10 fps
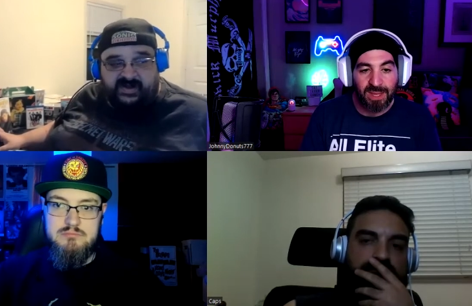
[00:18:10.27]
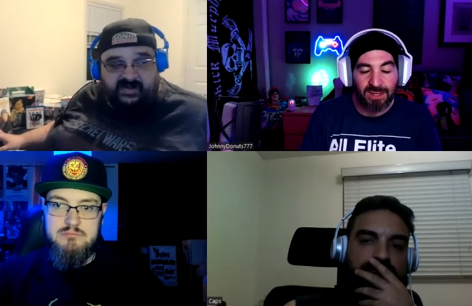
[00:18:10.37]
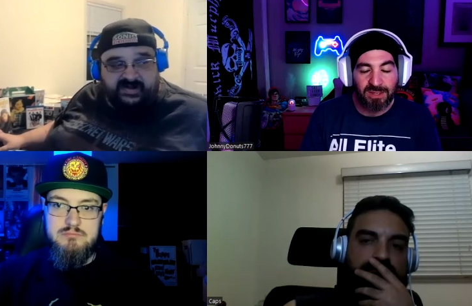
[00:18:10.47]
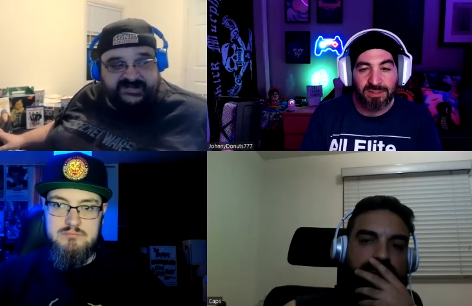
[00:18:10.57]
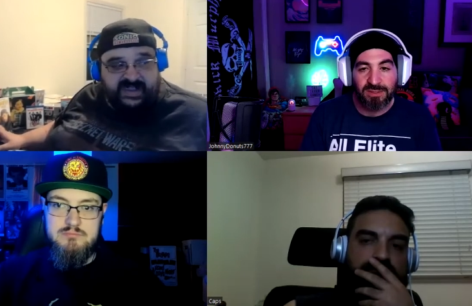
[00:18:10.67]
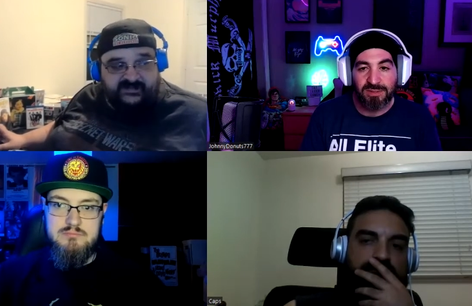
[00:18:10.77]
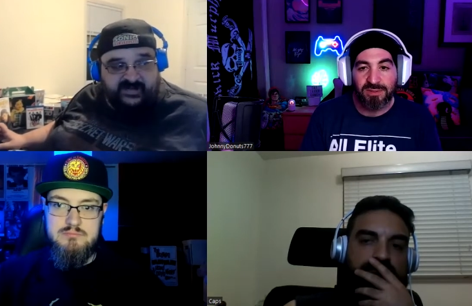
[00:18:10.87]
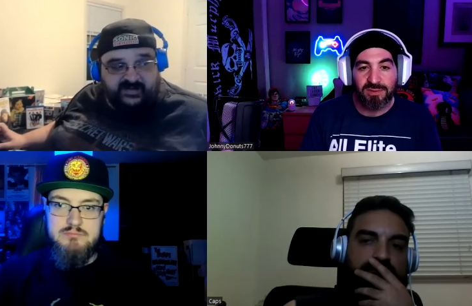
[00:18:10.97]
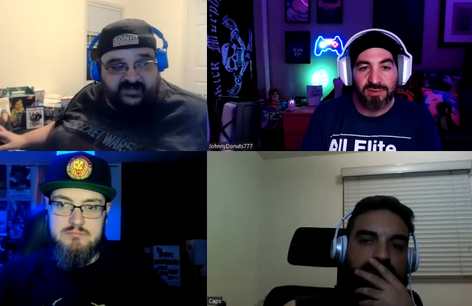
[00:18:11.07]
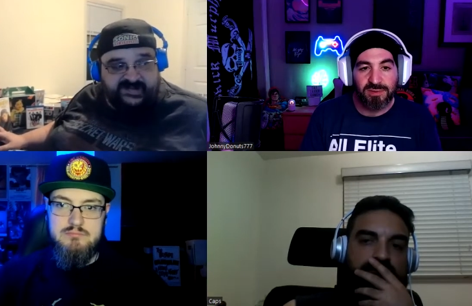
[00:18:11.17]
Speaker 1: hard to have a
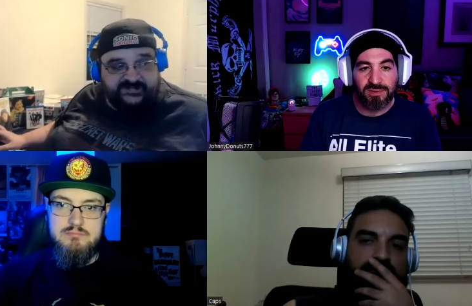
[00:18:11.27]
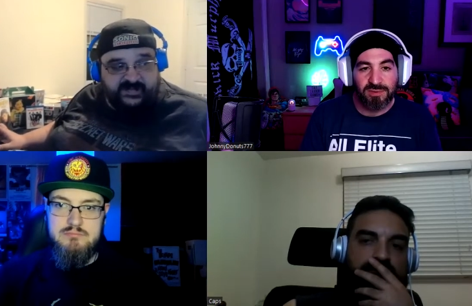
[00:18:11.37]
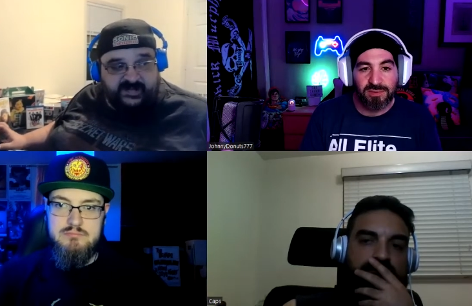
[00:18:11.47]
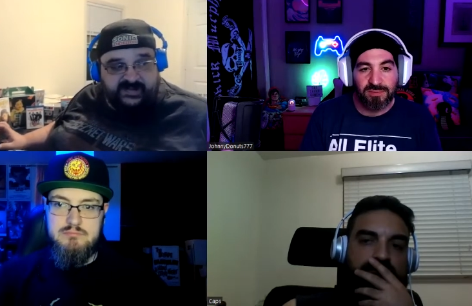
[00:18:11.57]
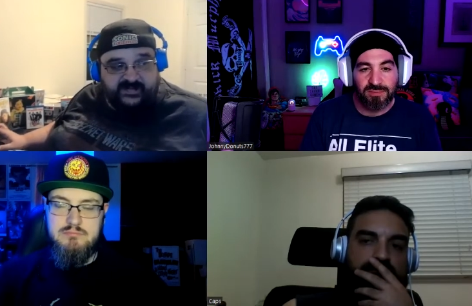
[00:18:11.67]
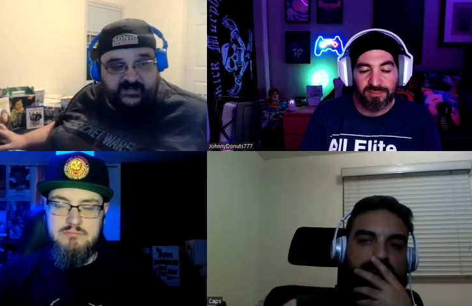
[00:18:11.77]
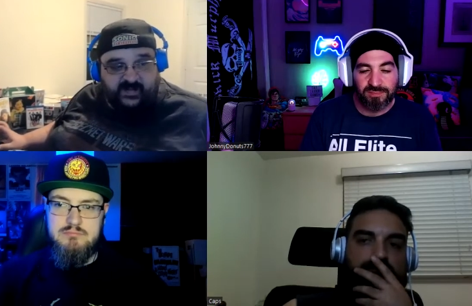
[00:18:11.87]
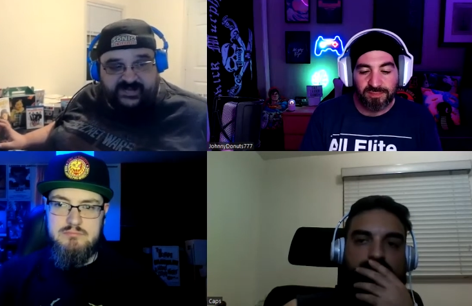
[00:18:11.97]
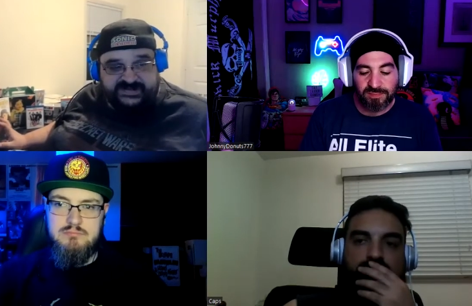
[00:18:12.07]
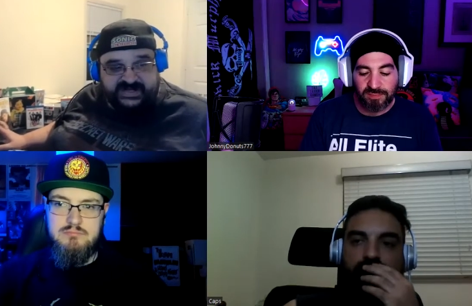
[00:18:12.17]
charisma even
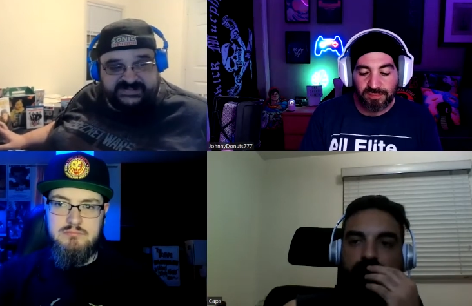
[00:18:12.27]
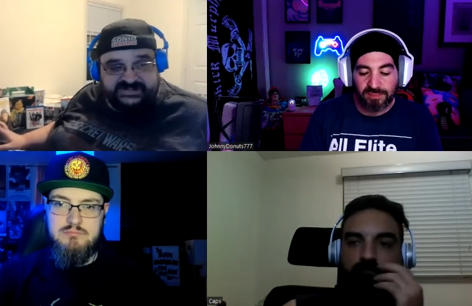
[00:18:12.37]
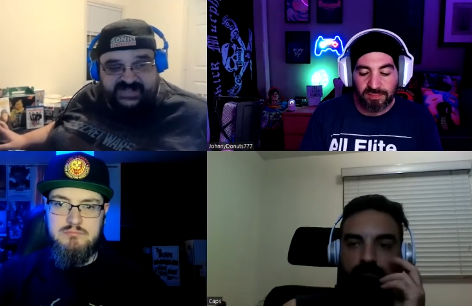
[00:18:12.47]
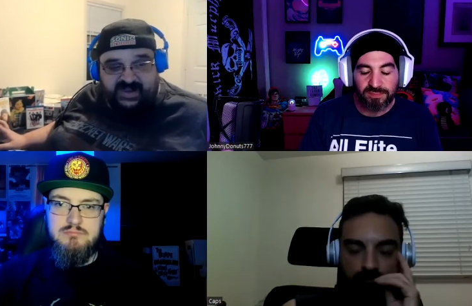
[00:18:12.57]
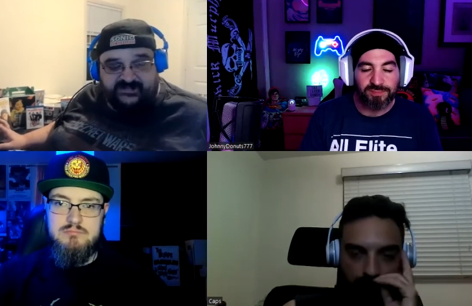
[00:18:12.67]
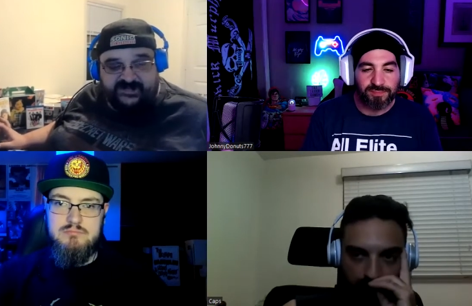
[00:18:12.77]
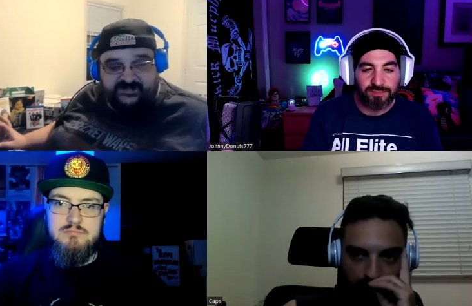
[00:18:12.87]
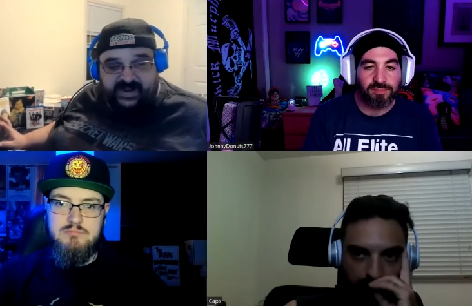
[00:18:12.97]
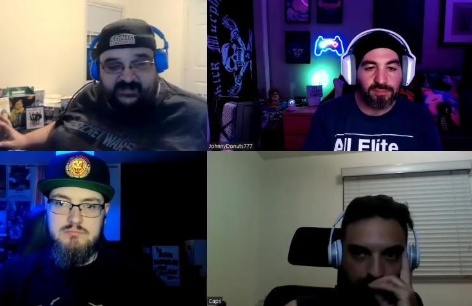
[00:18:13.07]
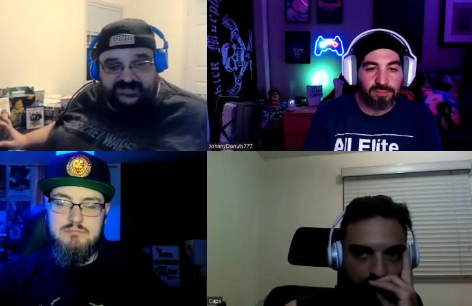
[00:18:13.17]
while the changing times and
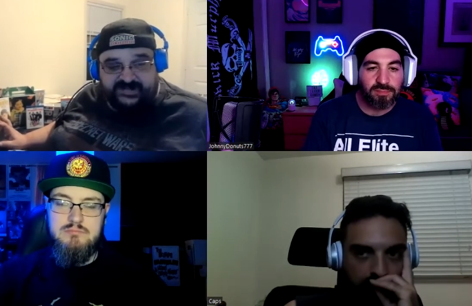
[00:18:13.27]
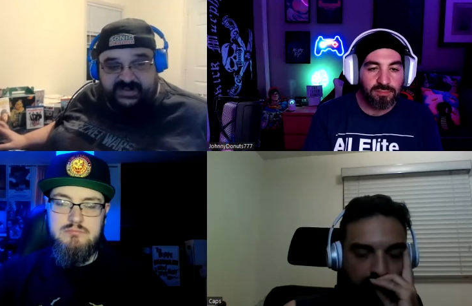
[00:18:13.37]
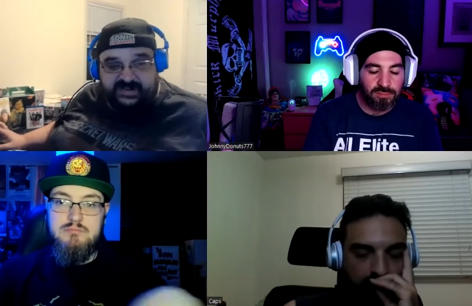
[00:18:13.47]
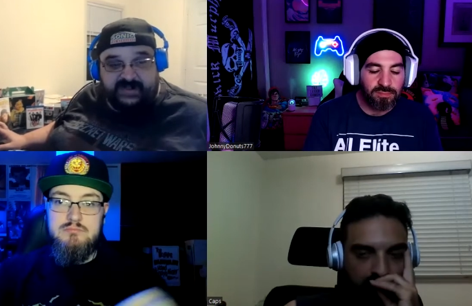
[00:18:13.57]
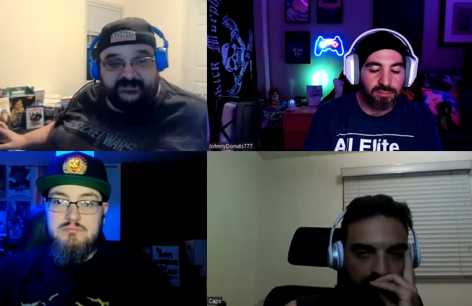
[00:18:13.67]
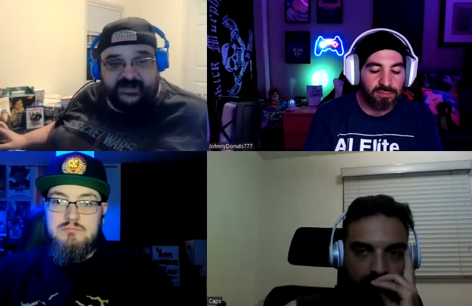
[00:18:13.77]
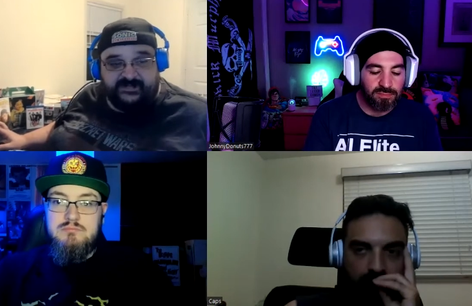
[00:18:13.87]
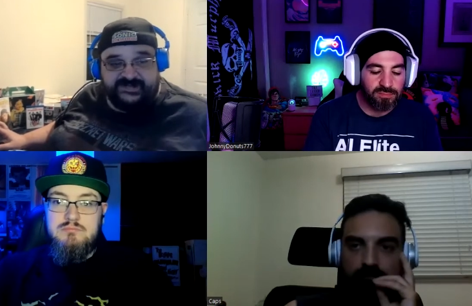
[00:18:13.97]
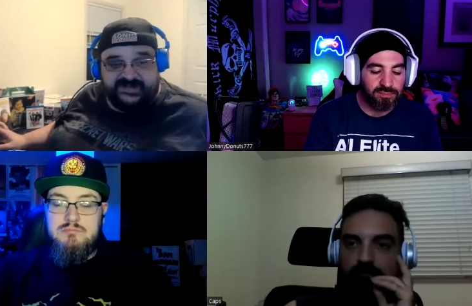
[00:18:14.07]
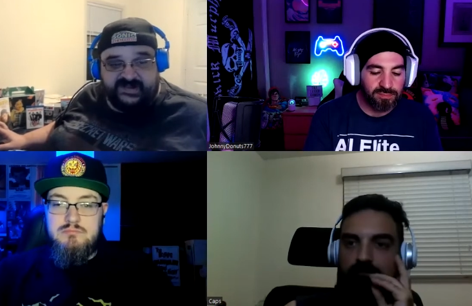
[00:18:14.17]
be able to keep
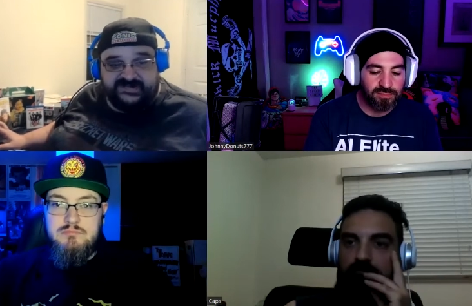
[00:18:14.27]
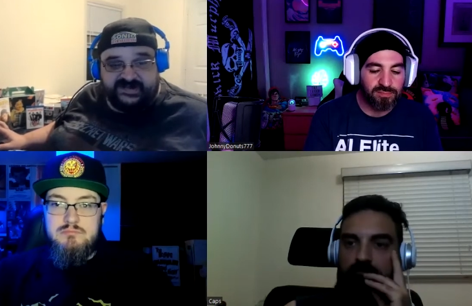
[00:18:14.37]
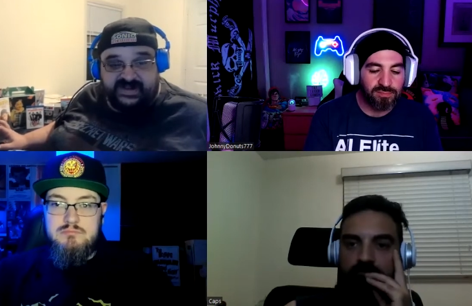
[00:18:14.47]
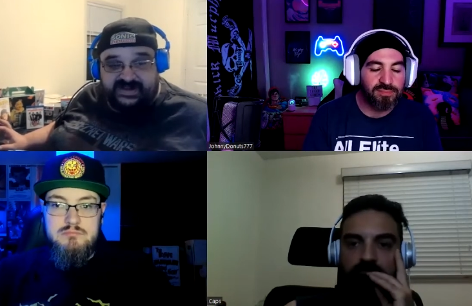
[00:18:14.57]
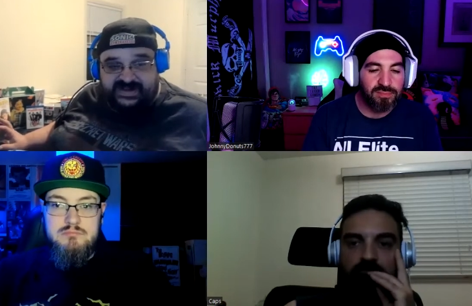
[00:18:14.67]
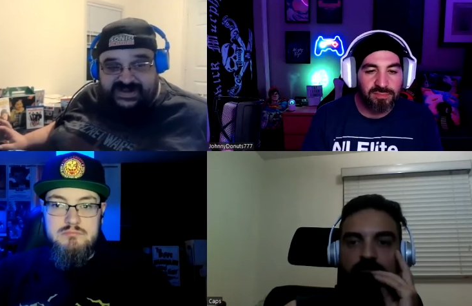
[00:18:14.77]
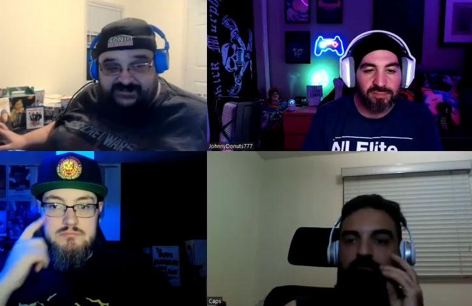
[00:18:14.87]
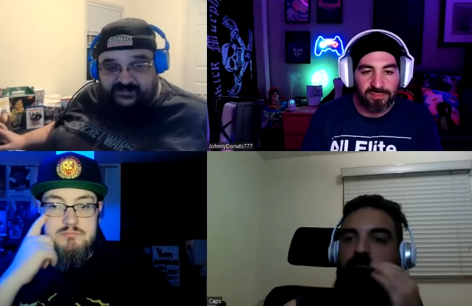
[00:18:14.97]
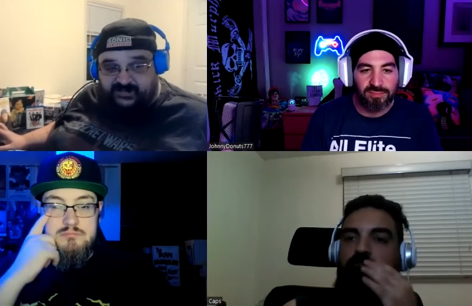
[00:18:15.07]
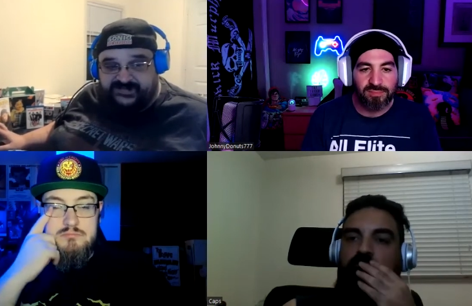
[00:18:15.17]
people's attention. And
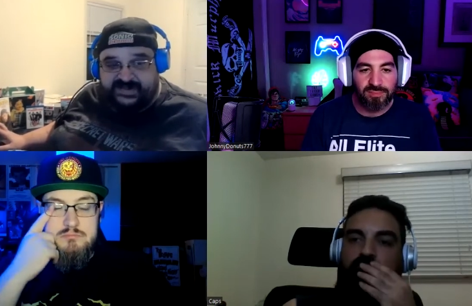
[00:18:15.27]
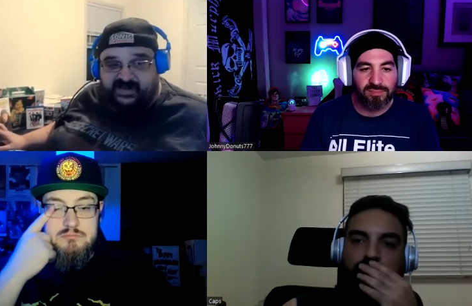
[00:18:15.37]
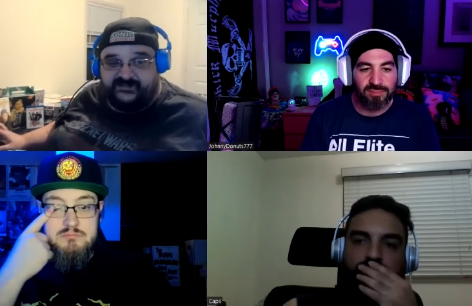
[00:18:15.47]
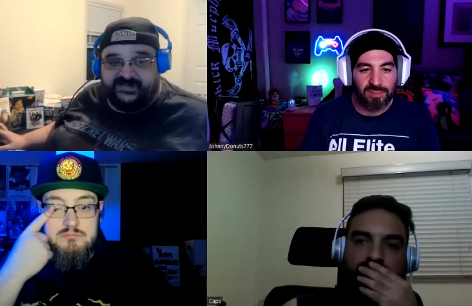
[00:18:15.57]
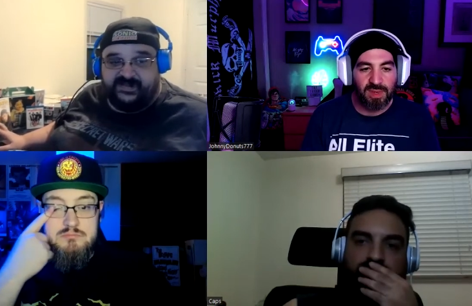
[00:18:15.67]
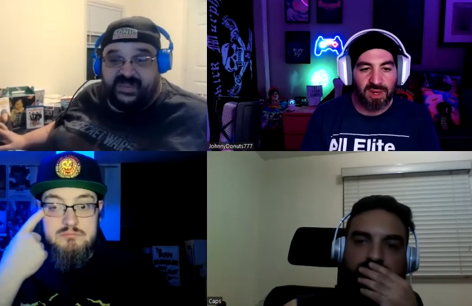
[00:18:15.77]
he pulls that off.